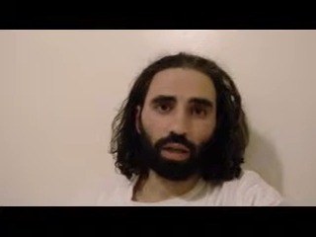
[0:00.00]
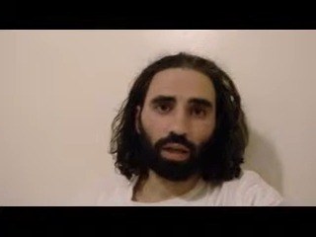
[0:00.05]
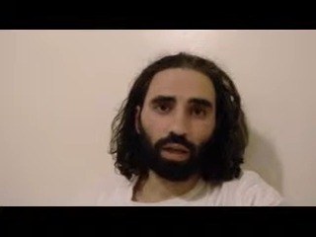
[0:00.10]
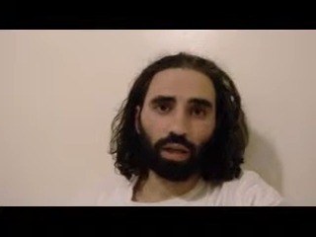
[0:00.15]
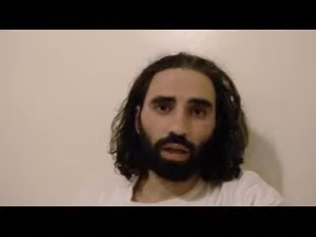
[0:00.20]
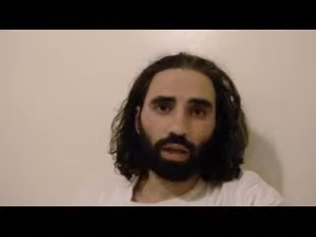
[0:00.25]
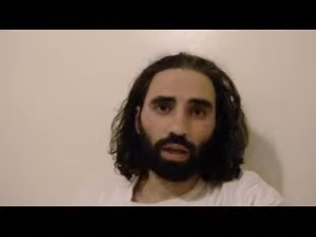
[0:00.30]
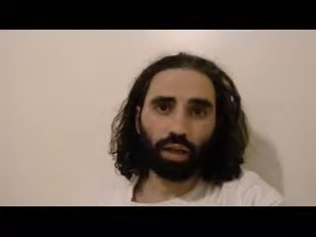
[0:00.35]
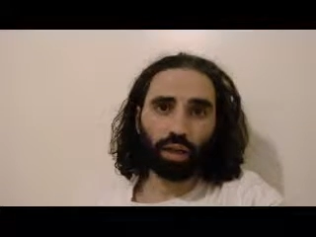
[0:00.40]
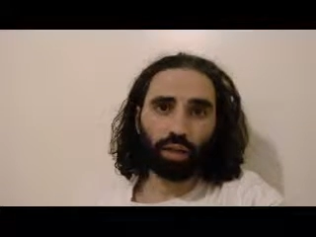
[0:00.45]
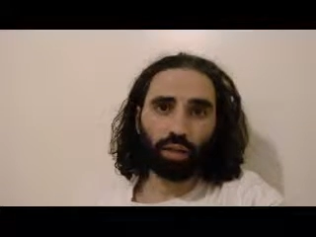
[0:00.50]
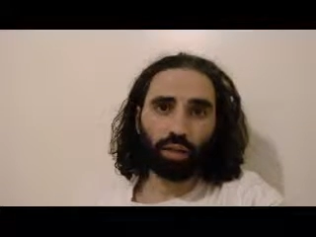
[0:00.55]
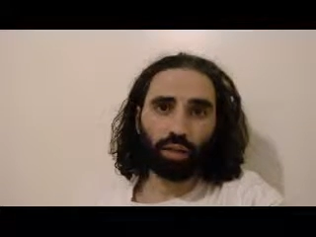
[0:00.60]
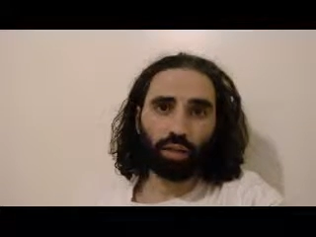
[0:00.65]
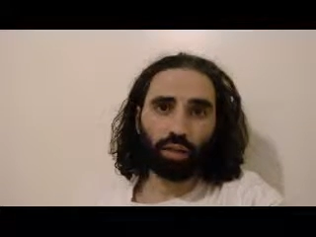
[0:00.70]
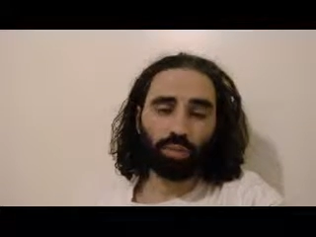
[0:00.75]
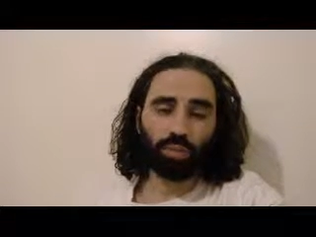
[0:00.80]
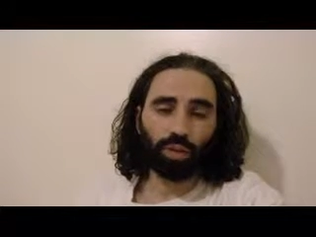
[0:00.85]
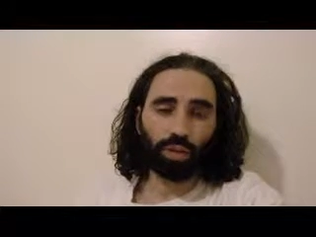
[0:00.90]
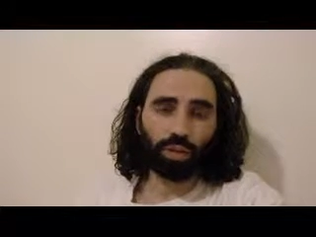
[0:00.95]

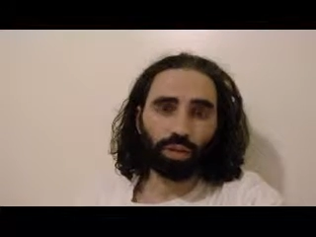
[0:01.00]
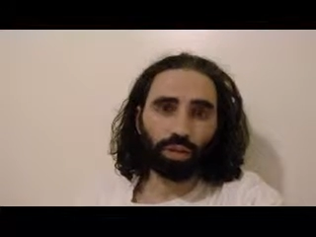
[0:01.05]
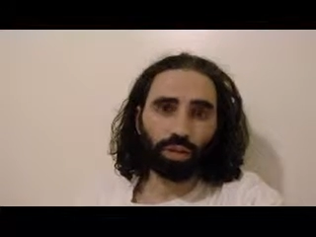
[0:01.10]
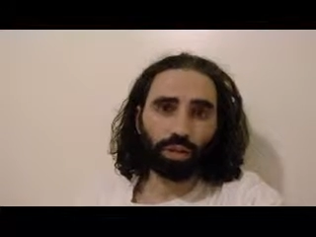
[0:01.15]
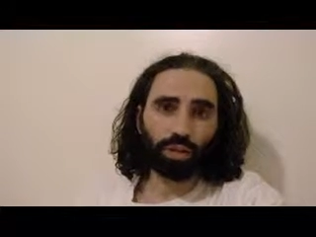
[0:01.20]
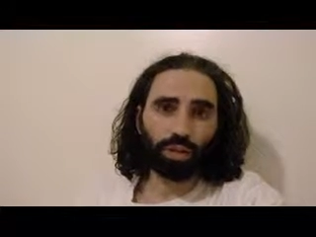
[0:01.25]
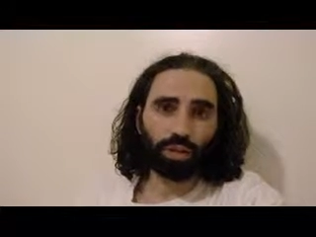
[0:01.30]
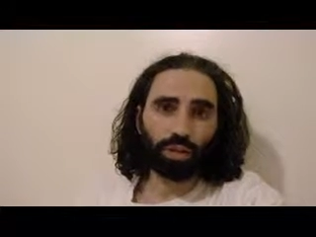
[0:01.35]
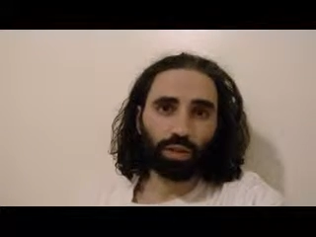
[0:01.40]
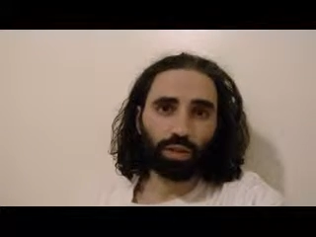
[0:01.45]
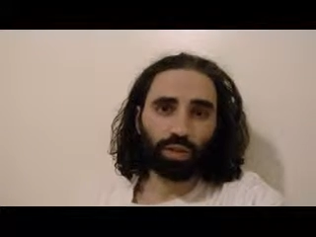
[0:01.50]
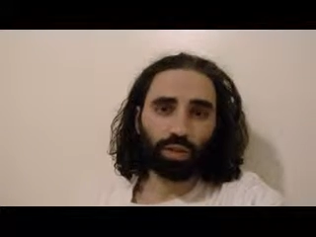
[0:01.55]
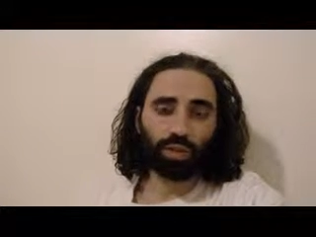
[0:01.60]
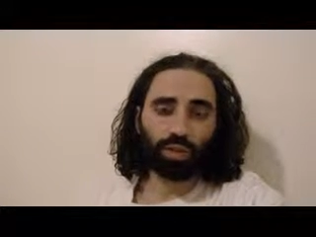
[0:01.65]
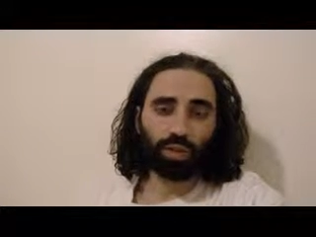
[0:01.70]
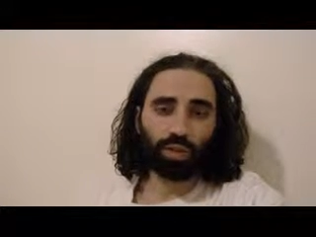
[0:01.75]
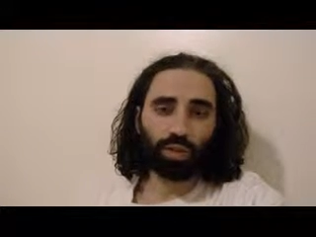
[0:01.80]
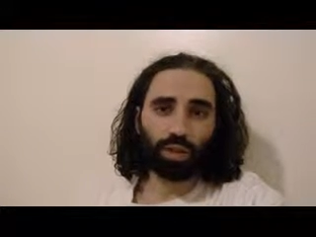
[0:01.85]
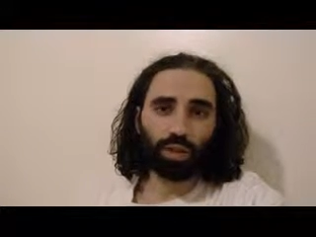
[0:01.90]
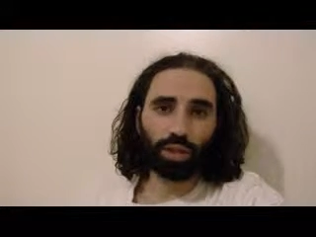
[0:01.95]
and the blessings in this
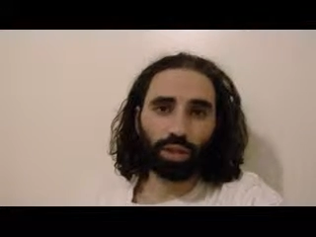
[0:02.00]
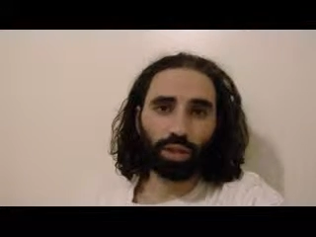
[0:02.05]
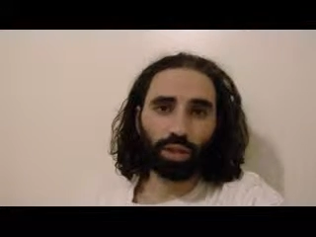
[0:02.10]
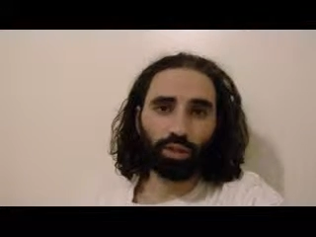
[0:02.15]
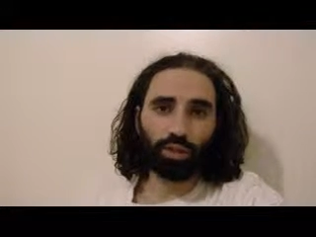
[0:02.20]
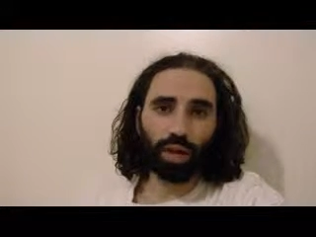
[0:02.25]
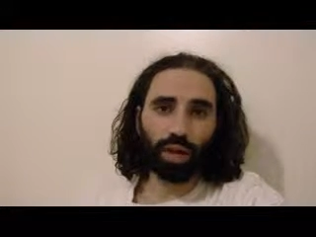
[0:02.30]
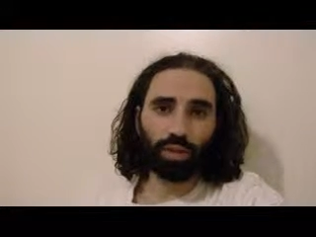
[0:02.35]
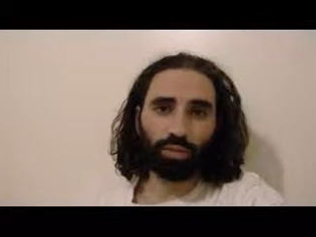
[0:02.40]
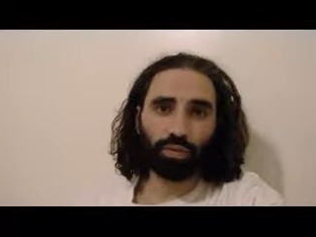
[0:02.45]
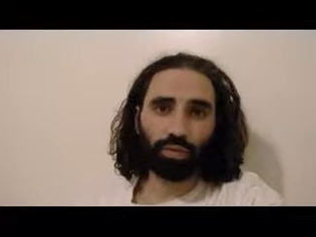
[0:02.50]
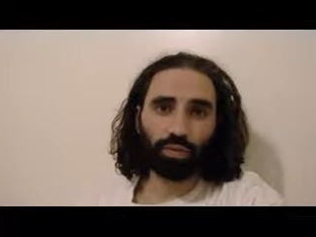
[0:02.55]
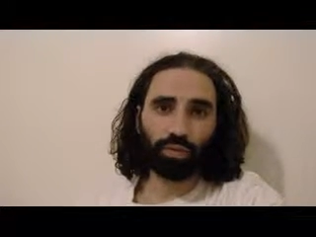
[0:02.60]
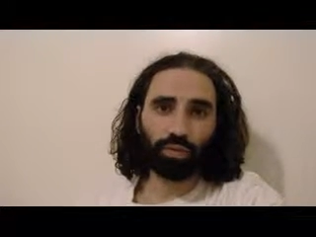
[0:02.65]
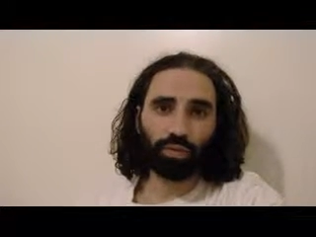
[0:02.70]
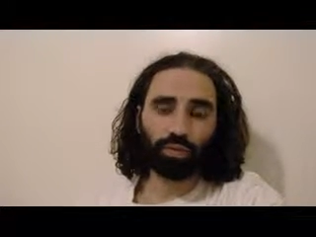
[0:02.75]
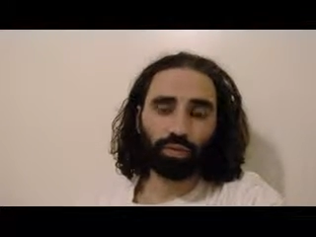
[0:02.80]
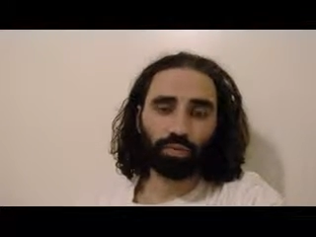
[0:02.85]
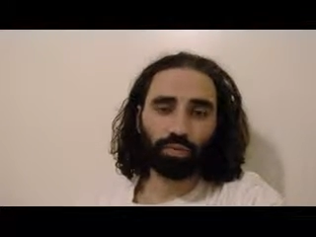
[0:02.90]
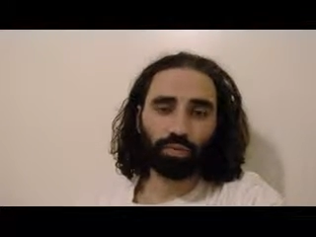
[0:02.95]
world and the
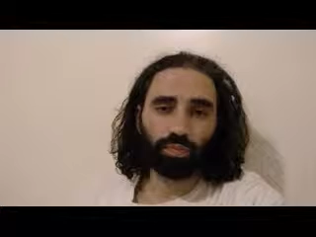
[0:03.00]
hereafter.